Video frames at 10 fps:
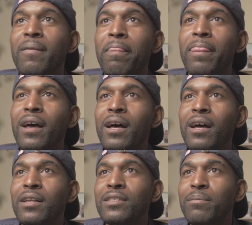
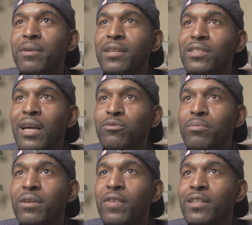10 million jobs will be
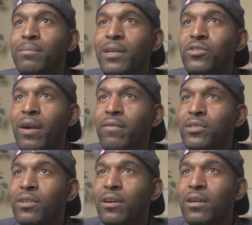affected by driverless
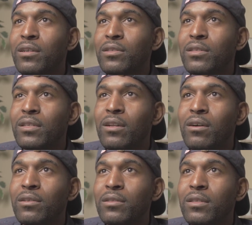cars and all
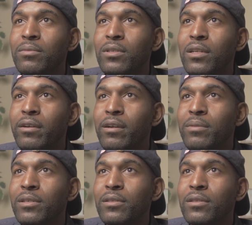subsidiary
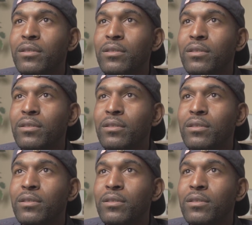businesses.